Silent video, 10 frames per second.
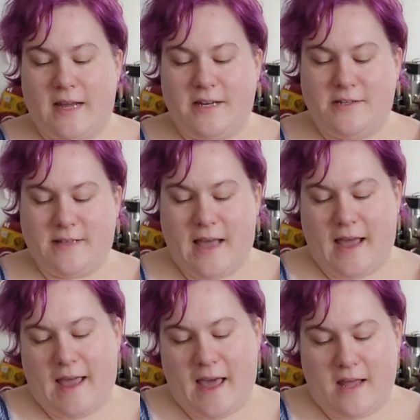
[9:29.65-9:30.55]
I
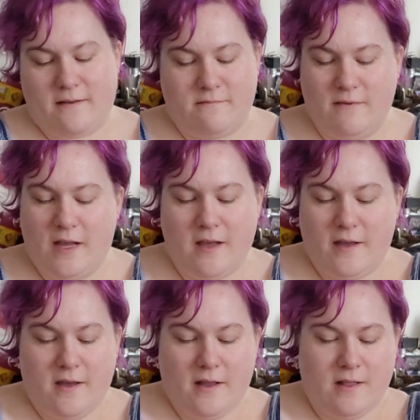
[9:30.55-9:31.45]
had
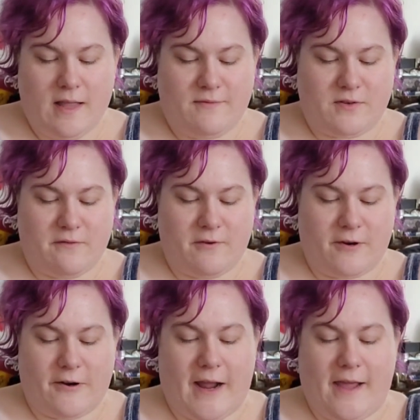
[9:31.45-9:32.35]
leftover
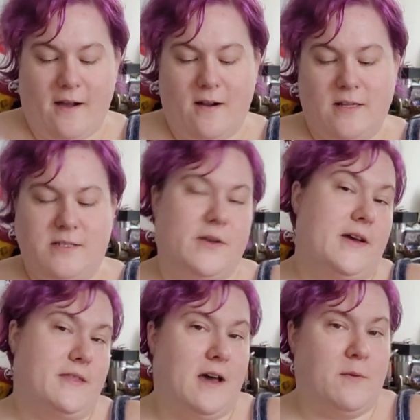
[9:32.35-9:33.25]
gray yarn, so
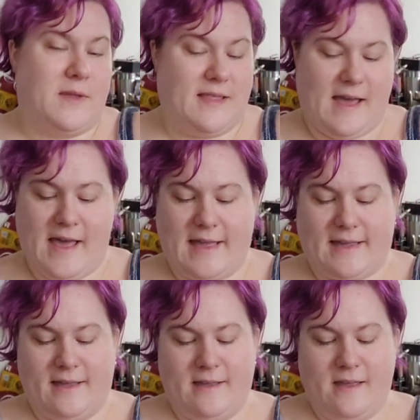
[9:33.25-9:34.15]
I thought, what the heck?